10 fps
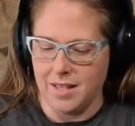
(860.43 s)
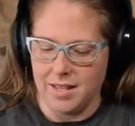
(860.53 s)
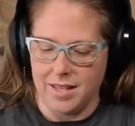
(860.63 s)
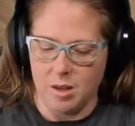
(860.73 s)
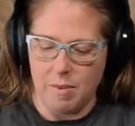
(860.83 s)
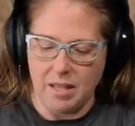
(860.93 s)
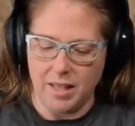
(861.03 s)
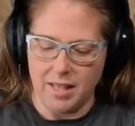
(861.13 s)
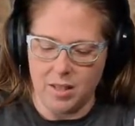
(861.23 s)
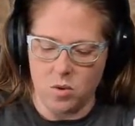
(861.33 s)
The belt
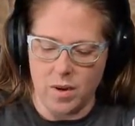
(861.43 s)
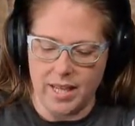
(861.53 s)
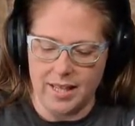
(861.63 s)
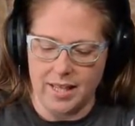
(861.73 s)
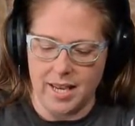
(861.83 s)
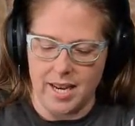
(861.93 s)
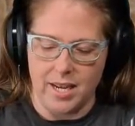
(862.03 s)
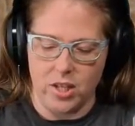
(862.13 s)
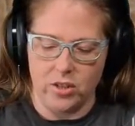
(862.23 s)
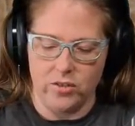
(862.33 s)
is quite skinny
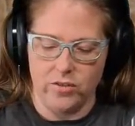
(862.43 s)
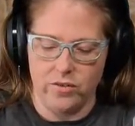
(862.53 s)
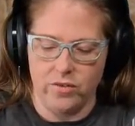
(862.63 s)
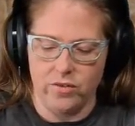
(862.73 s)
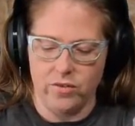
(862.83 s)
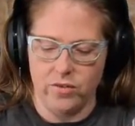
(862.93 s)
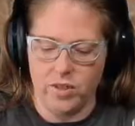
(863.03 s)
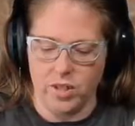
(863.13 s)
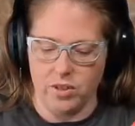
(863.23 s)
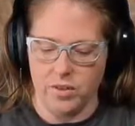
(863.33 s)
too.
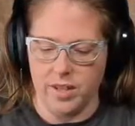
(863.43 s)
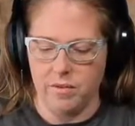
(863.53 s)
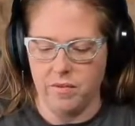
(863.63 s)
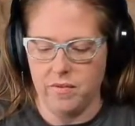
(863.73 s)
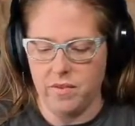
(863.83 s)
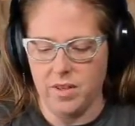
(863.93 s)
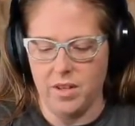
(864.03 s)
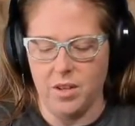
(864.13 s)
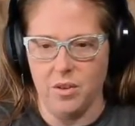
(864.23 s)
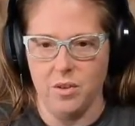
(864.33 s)
So if
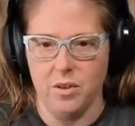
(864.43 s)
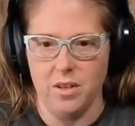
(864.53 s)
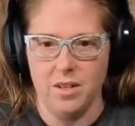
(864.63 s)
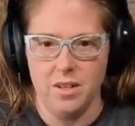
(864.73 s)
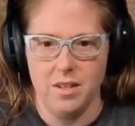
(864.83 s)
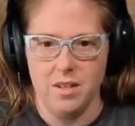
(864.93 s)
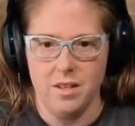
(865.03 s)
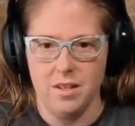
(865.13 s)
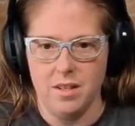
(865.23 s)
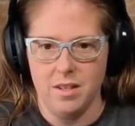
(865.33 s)
you
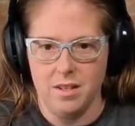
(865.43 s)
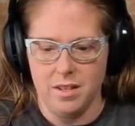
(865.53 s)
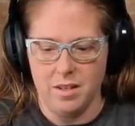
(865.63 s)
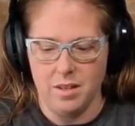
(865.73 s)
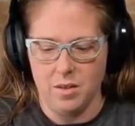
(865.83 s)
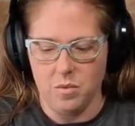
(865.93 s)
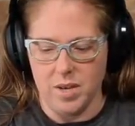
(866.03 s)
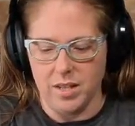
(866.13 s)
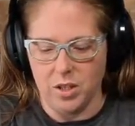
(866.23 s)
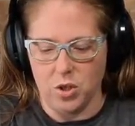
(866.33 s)

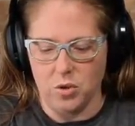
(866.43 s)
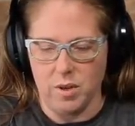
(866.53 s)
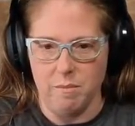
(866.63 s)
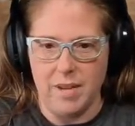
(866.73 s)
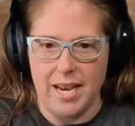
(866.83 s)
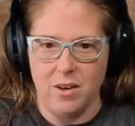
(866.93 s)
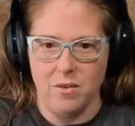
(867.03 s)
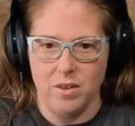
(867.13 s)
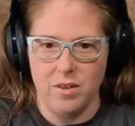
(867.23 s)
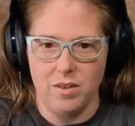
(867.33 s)
want to trim
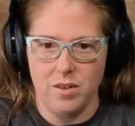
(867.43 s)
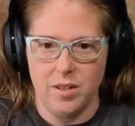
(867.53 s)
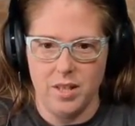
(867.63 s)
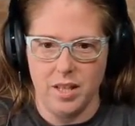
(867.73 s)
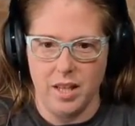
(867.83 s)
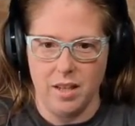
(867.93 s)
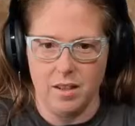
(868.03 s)
down the